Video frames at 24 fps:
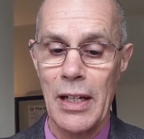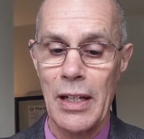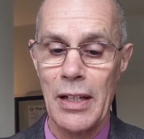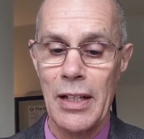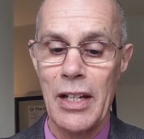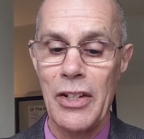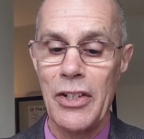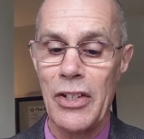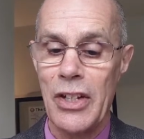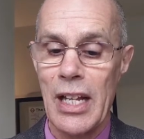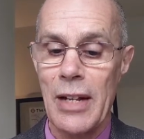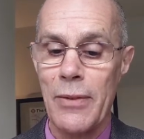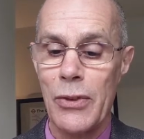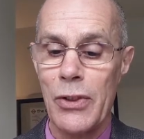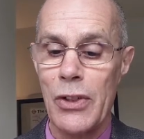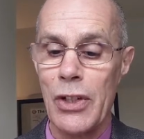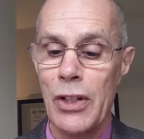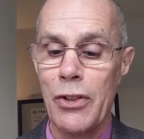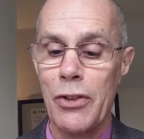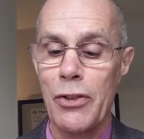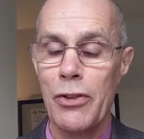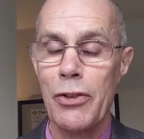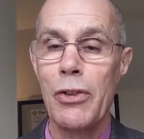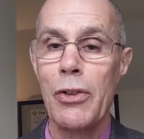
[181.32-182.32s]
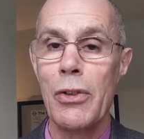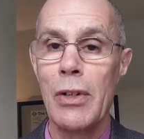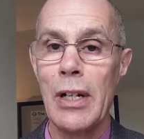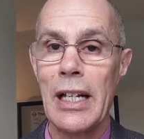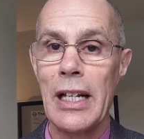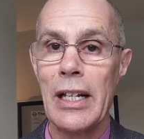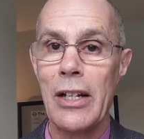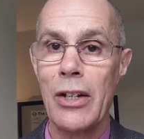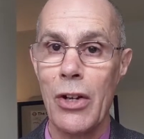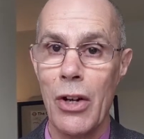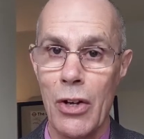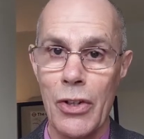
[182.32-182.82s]
This gives a
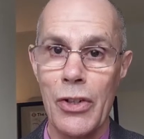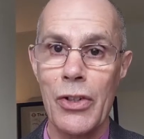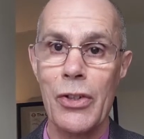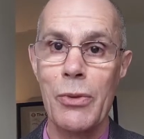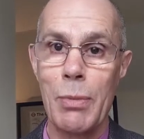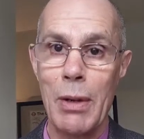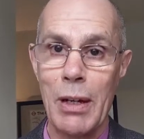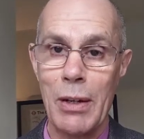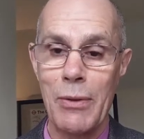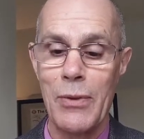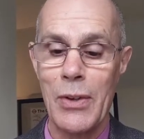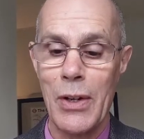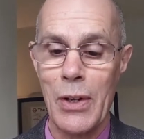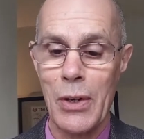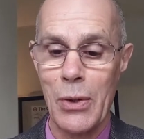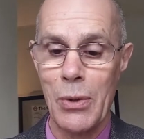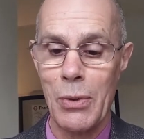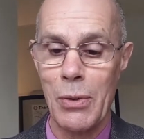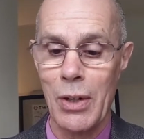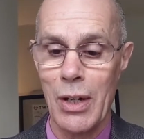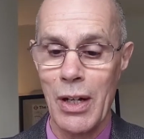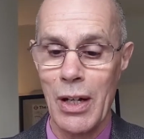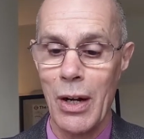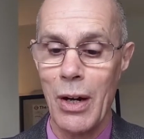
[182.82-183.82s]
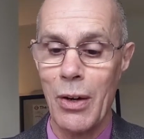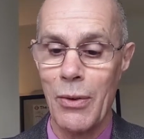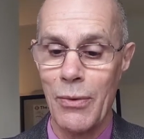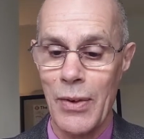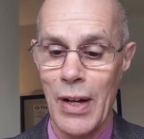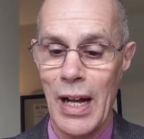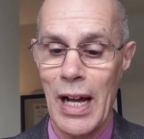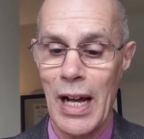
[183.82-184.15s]
truly cosmic view of